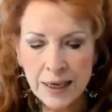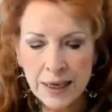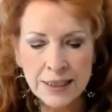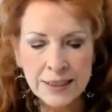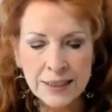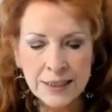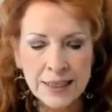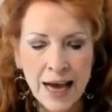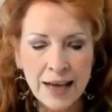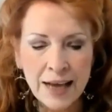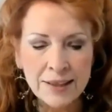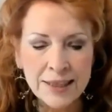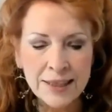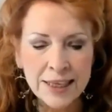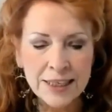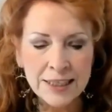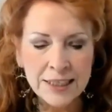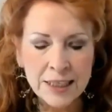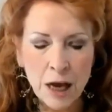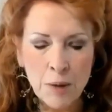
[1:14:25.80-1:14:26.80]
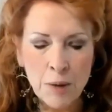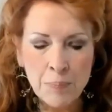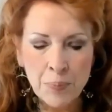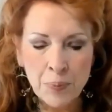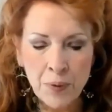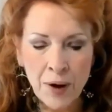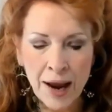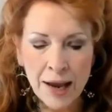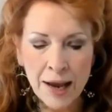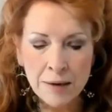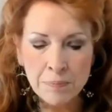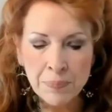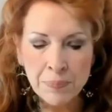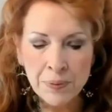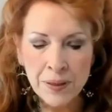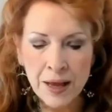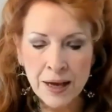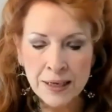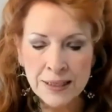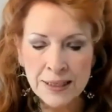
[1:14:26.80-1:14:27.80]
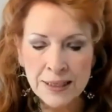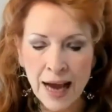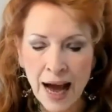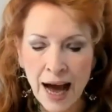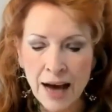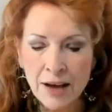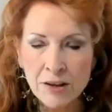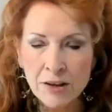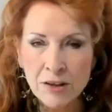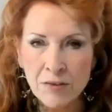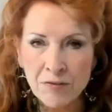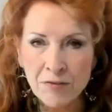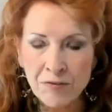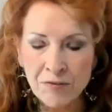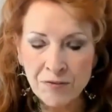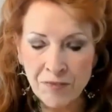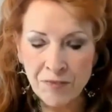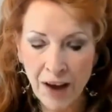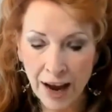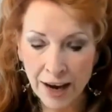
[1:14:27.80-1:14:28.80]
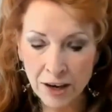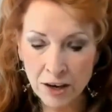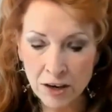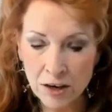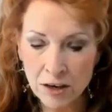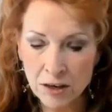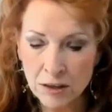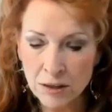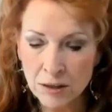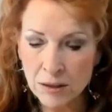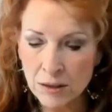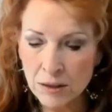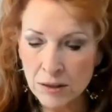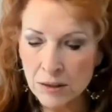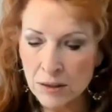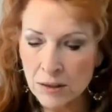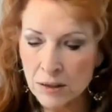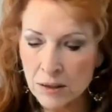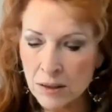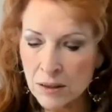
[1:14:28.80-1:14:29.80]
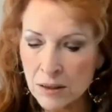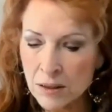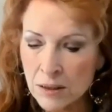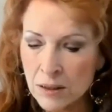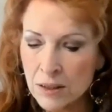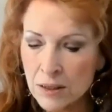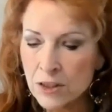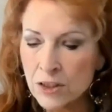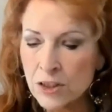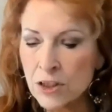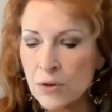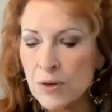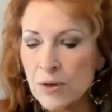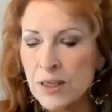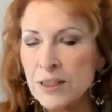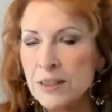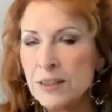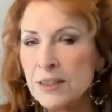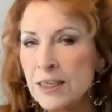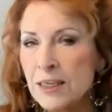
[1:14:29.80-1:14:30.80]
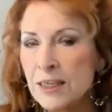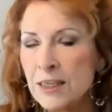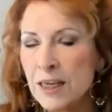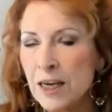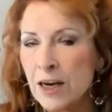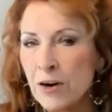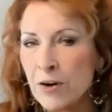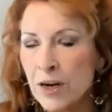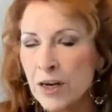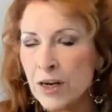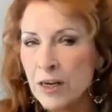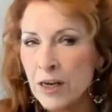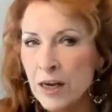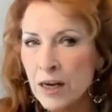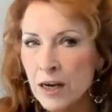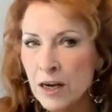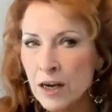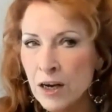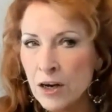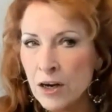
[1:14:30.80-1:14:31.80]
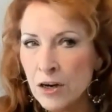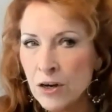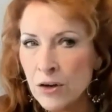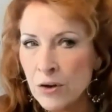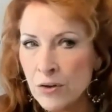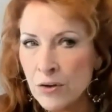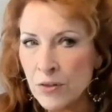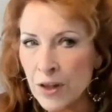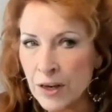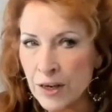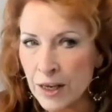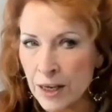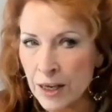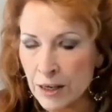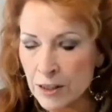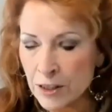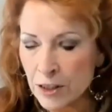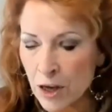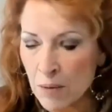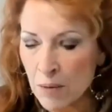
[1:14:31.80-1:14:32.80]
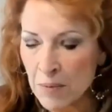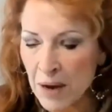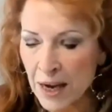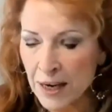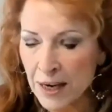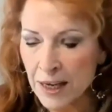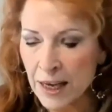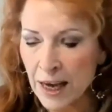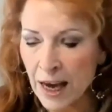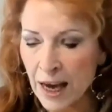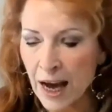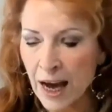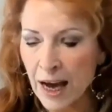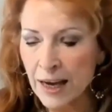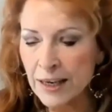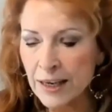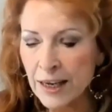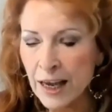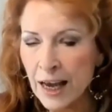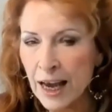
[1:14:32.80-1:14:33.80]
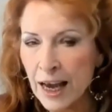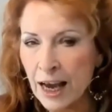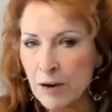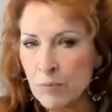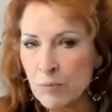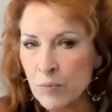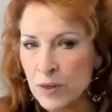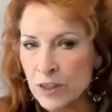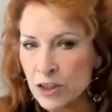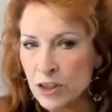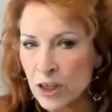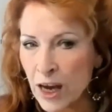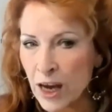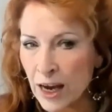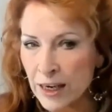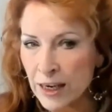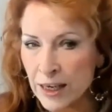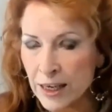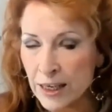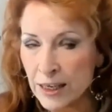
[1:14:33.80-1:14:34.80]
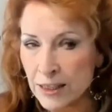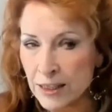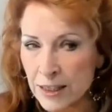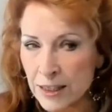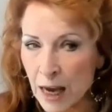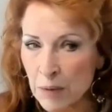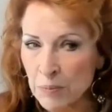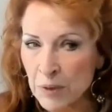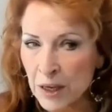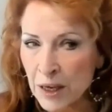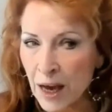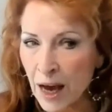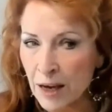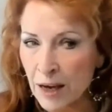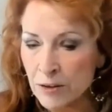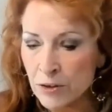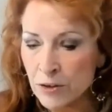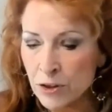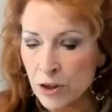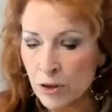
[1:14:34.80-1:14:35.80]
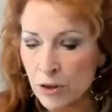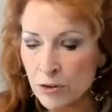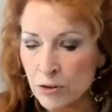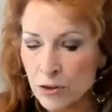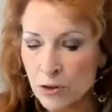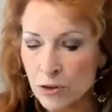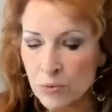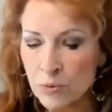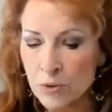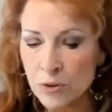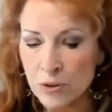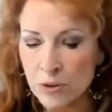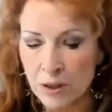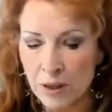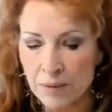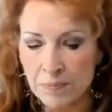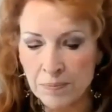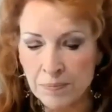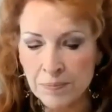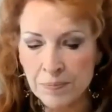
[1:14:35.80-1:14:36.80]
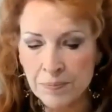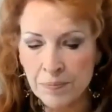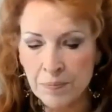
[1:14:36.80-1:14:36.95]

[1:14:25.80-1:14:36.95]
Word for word: Is not this a brand plucked out of the fire? So he's declaring that he is Almighty God and which God he is. I'm the God who chose Jerusalem.